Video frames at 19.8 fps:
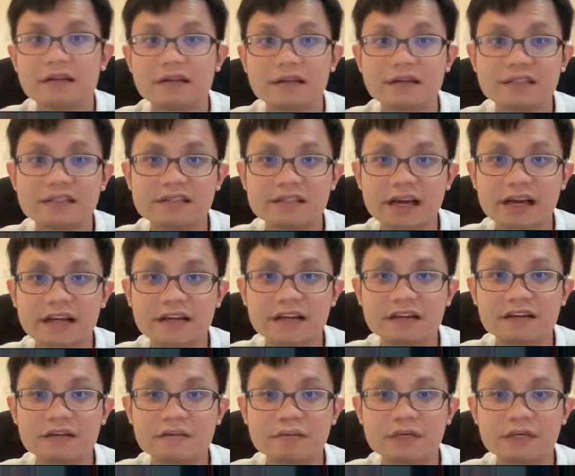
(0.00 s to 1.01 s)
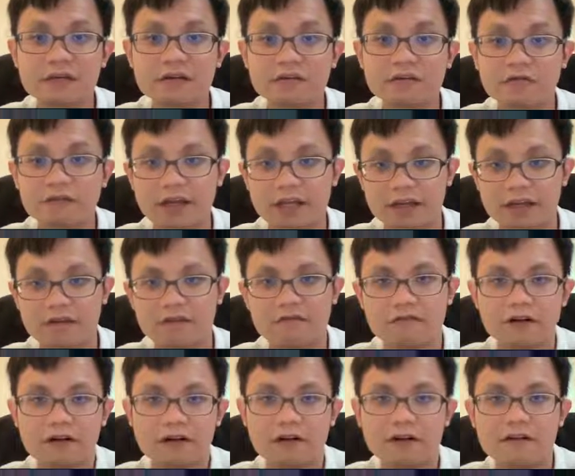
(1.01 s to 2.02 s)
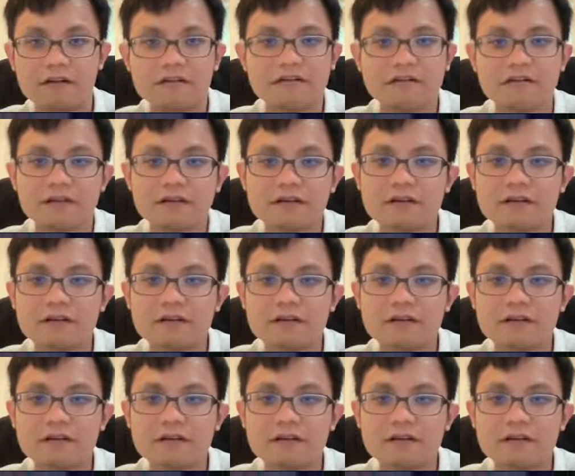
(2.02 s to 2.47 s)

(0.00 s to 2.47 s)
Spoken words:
desirable weight. Wow,